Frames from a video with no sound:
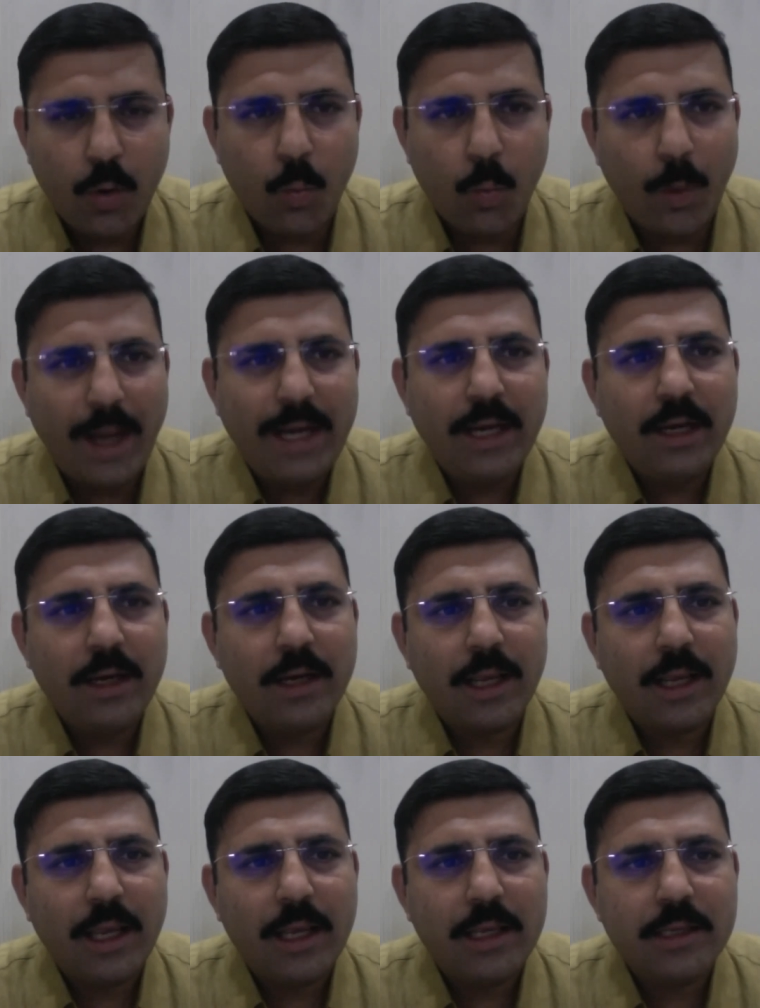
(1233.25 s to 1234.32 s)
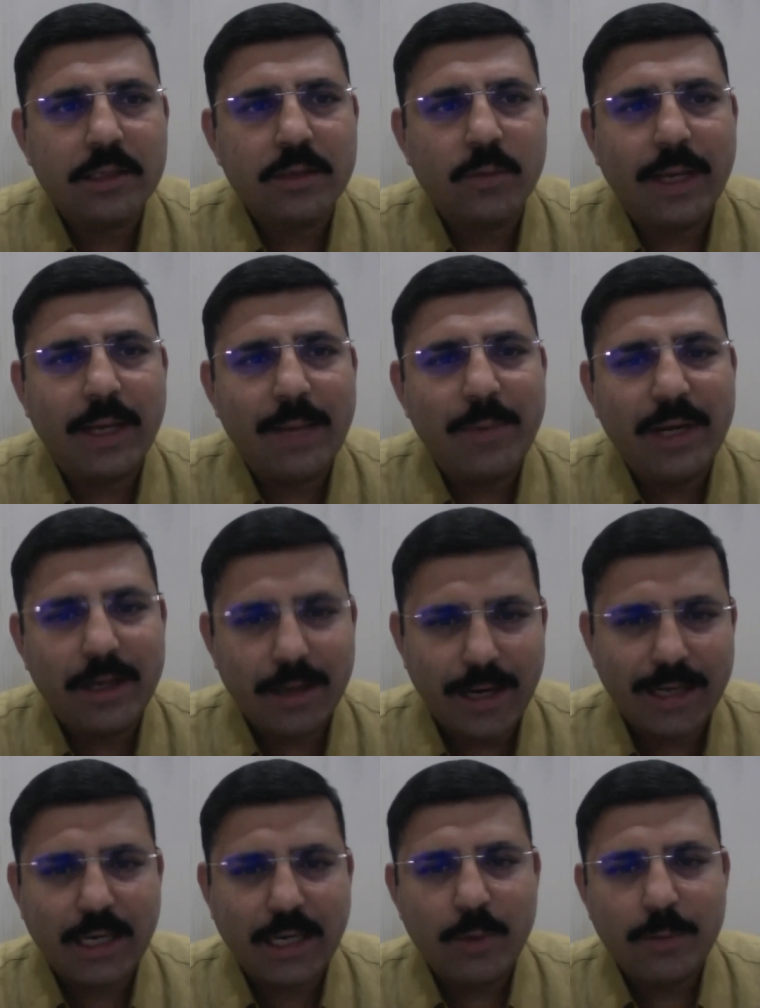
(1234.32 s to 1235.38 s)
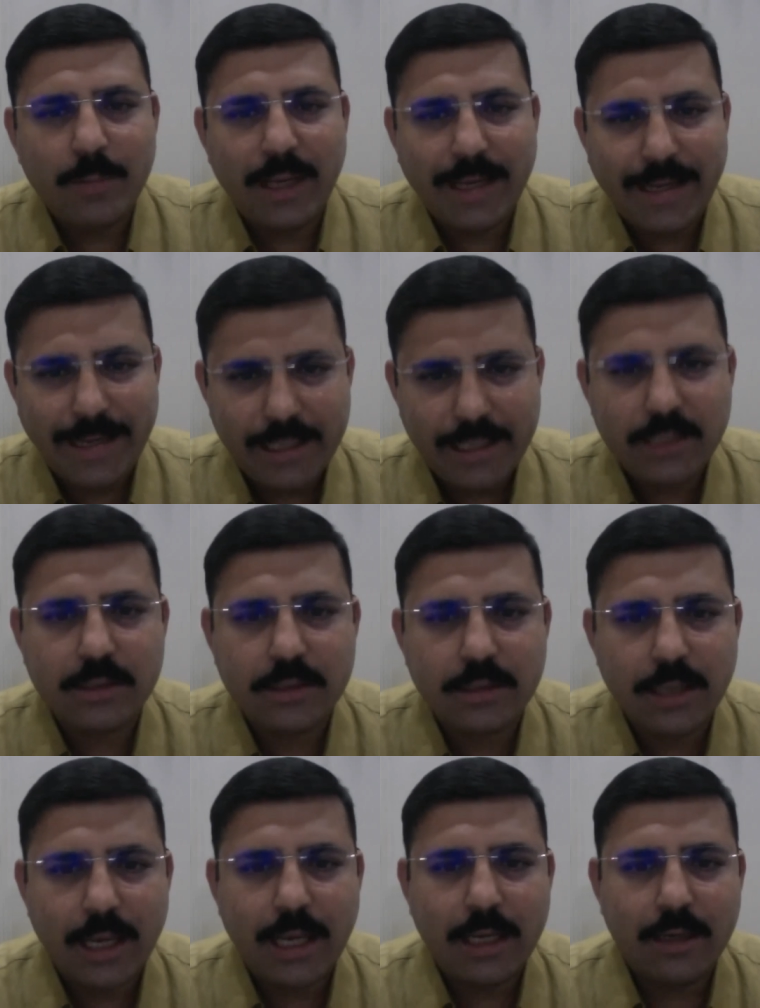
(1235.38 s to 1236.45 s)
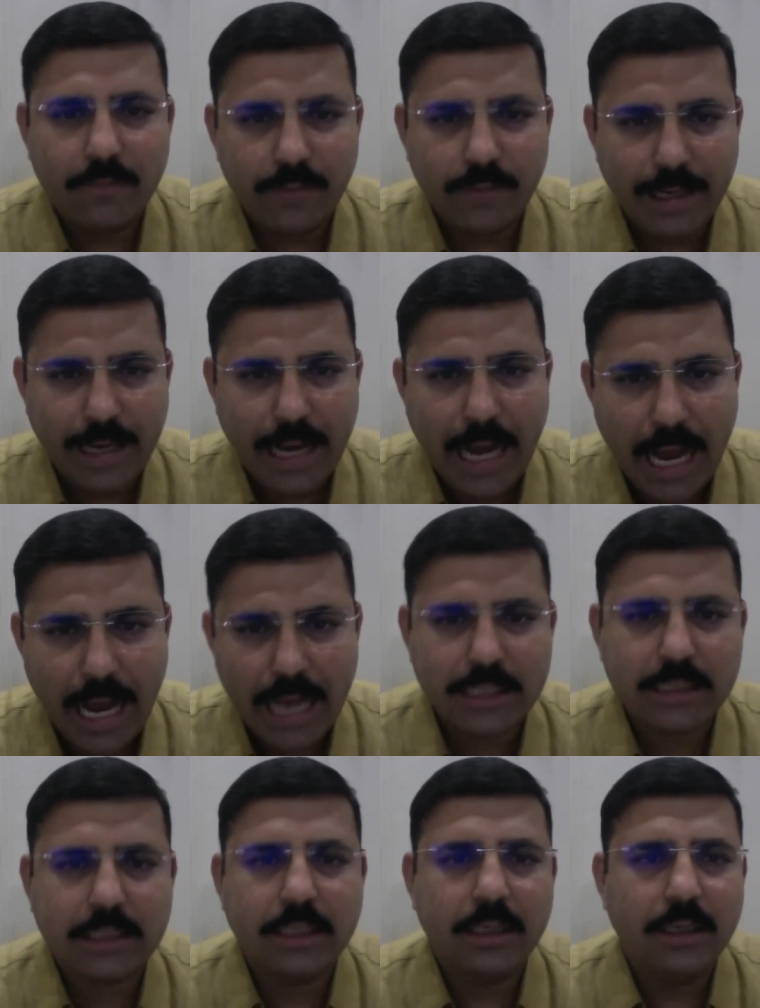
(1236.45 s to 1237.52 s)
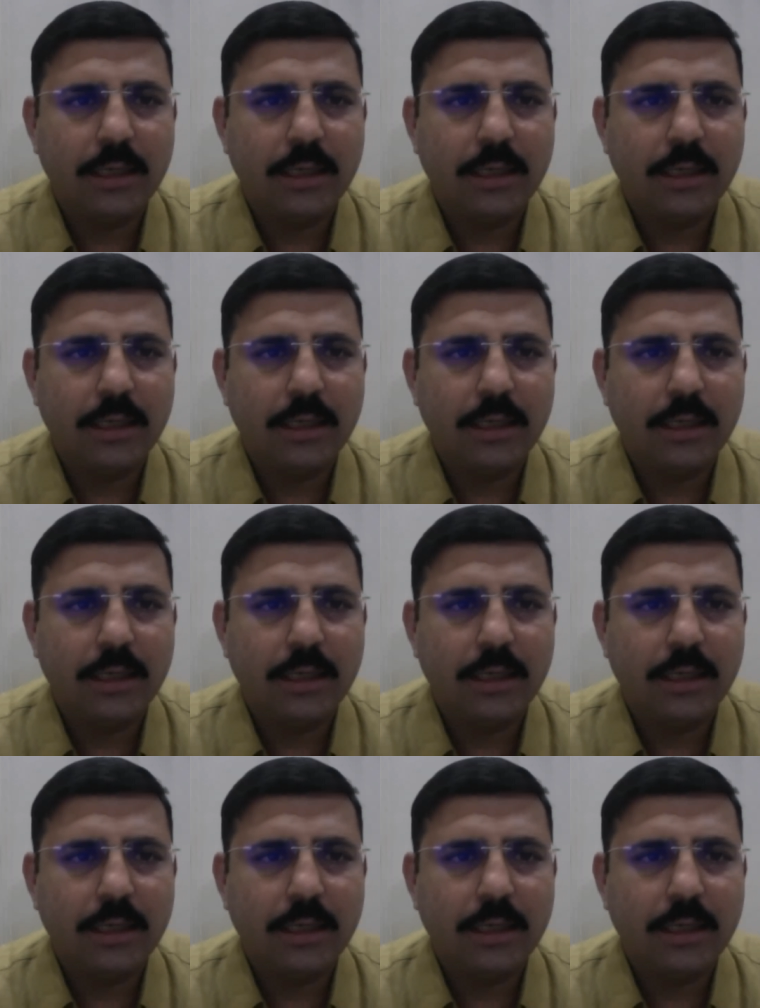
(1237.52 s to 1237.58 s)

One is when I'm interacting with my guests, and if I ask